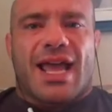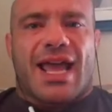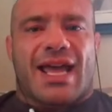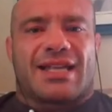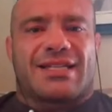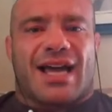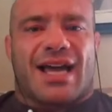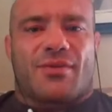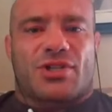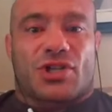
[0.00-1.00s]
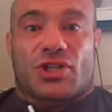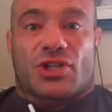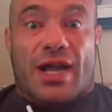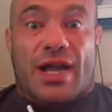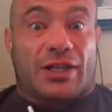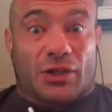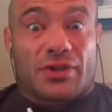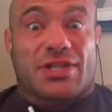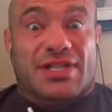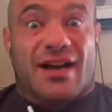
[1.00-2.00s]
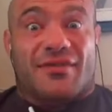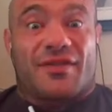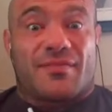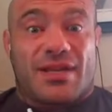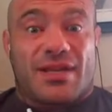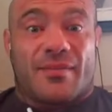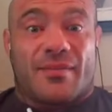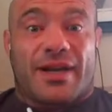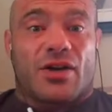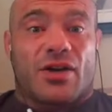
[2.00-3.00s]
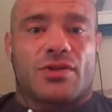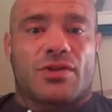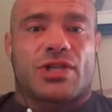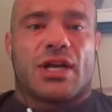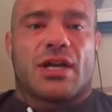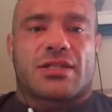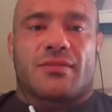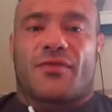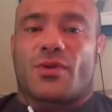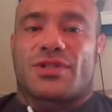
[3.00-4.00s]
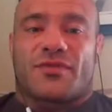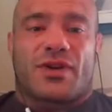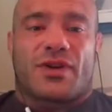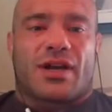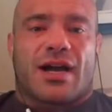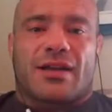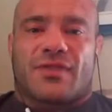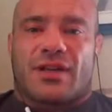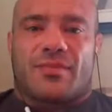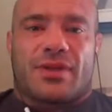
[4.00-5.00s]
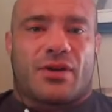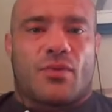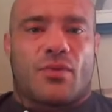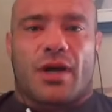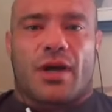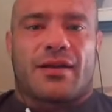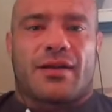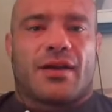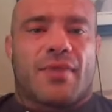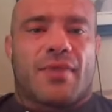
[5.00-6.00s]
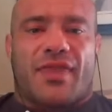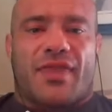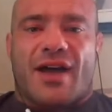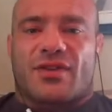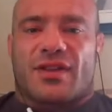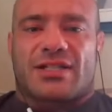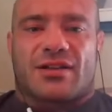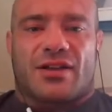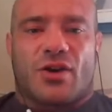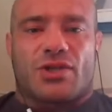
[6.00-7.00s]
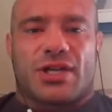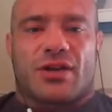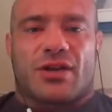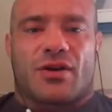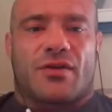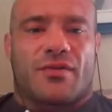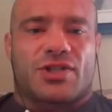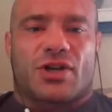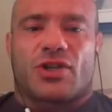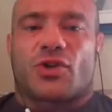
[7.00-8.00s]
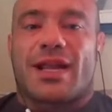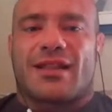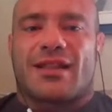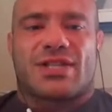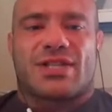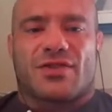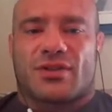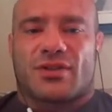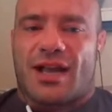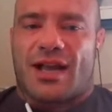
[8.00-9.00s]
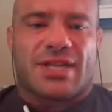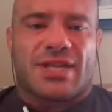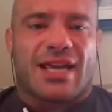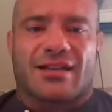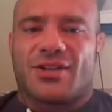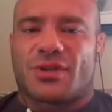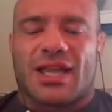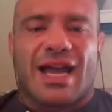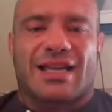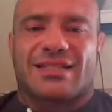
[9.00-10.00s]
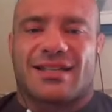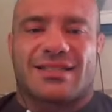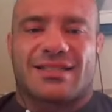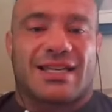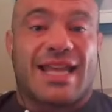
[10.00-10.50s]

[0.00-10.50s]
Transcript: and I was just trying to learn stuff and be right. a better coach. Some folks are very confident, you know, one month after they started coaching or they started training themselves, they're like, I'm taking new clients. And it's like,